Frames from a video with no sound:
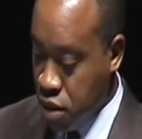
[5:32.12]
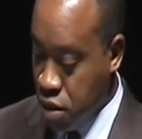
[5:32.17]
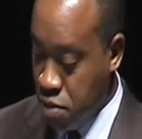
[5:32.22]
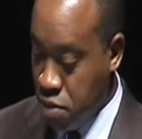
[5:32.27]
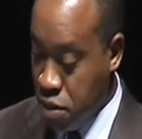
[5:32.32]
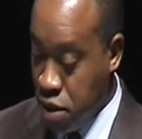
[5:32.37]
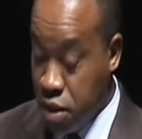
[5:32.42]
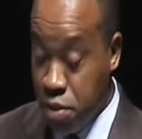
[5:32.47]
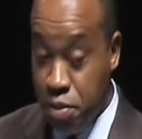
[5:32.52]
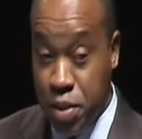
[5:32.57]

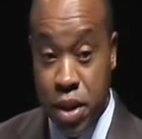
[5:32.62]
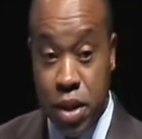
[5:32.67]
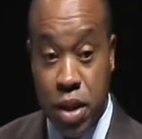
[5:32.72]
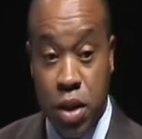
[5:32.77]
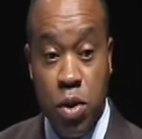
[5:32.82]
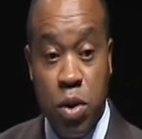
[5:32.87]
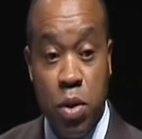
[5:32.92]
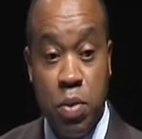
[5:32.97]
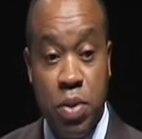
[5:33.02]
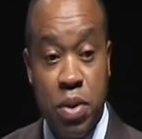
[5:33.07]
But being a
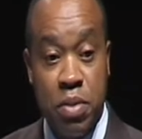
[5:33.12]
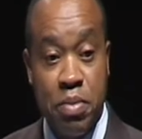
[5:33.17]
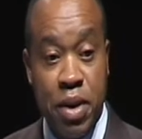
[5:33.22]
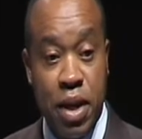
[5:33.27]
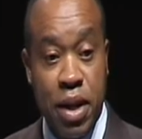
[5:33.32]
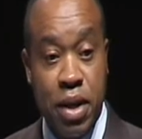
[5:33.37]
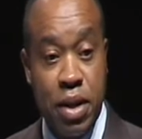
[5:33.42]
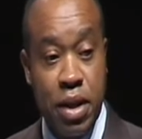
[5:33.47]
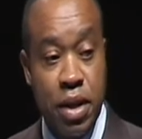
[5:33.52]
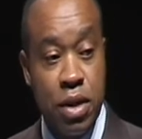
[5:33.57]
corporate
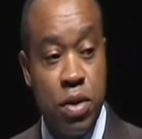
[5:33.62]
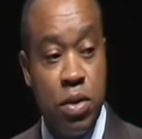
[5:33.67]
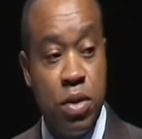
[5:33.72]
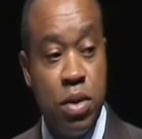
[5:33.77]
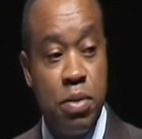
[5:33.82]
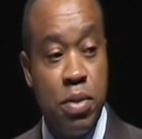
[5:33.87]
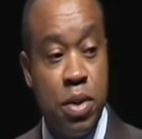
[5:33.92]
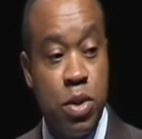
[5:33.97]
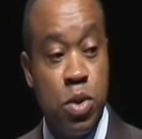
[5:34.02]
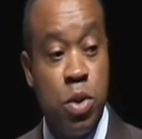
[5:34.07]
man, I can
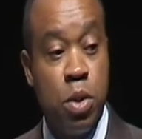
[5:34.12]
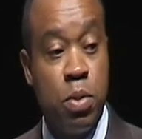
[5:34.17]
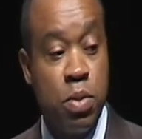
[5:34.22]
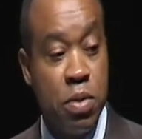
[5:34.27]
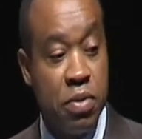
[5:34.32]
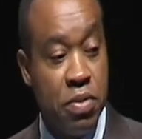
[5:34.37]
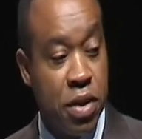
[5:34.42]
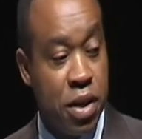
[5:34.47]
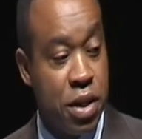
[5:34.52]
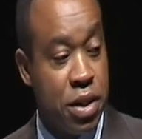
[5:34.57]
only be so
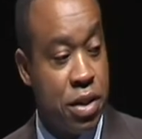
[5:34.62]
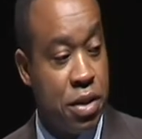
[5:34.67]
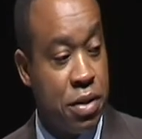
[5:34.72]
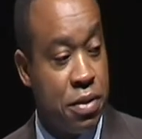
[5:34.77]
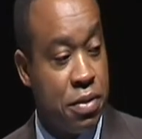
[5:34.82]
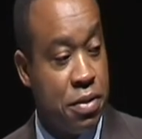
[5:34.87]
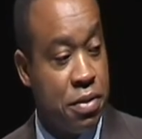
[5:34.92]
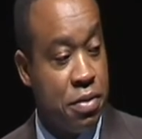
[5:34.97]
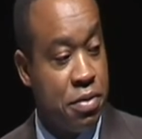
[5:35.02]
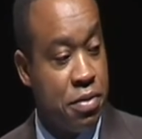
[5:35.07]
provocative.
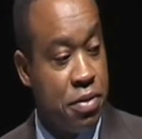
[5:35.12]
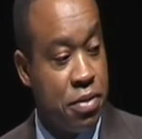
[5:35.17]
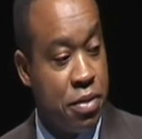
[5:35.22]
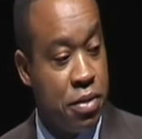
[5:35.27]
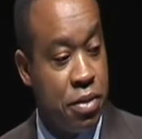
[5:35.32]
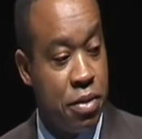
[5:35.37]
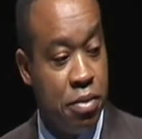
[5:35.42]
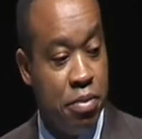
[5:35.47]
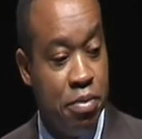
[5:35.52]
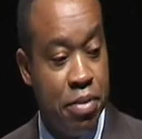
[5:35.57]

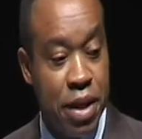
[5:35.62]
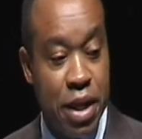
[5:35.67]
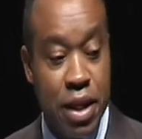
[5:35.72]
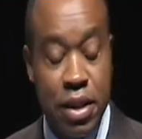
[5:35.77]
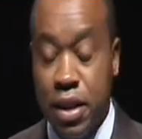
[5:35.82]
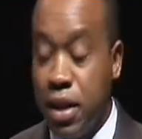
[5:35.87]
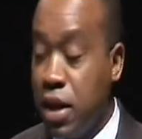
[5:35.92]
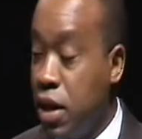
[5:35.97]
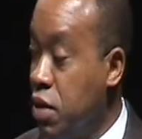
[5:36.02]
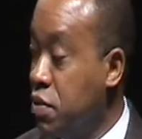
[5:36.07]
But I
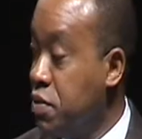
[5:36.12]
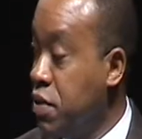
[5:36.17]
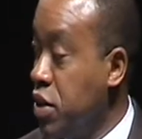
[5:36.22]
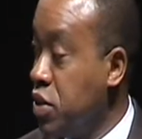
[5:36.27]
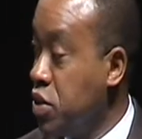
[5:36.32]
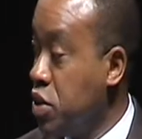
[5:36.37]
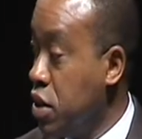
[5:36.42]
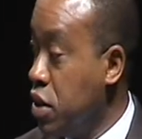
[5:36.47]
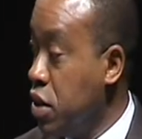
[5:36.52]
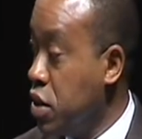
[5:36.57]
think I'll
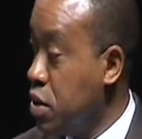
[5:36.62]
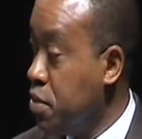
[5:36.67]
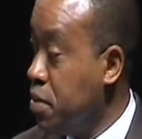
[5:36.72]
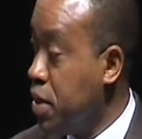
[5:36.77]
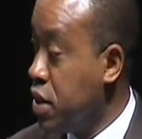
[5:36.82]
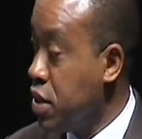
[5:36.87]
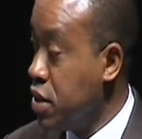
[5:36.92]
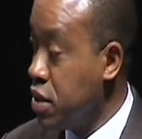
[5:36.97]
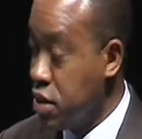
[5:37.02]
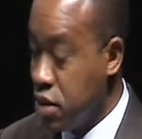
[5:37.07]
venture a little
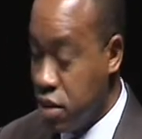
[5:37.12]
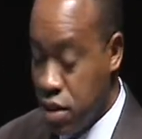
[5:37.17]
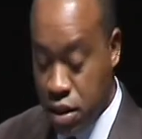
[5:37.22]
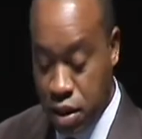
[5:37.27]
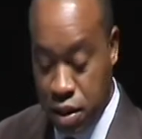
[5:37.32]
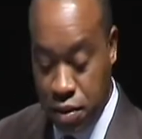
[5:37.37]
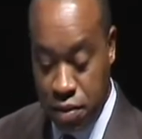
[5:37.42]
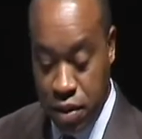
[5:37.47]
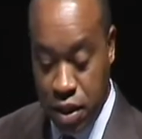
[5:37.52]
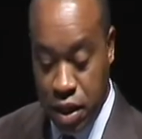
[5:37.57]
bit,
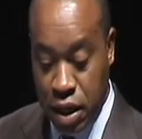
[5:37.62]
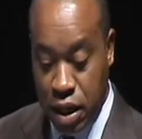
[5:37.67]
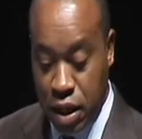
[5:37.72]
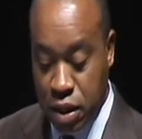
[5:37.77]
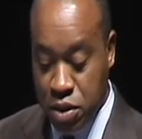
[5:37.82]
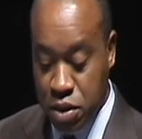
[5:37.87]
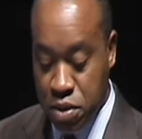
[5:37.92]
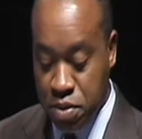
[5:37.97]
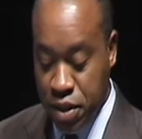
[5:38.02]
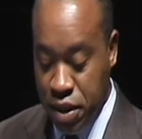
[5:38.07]
if he
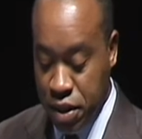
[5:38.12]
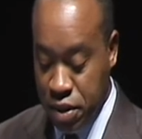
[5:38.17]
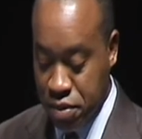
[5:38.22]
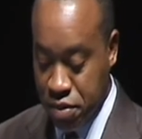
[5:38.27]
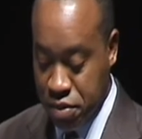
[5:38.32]
allows me.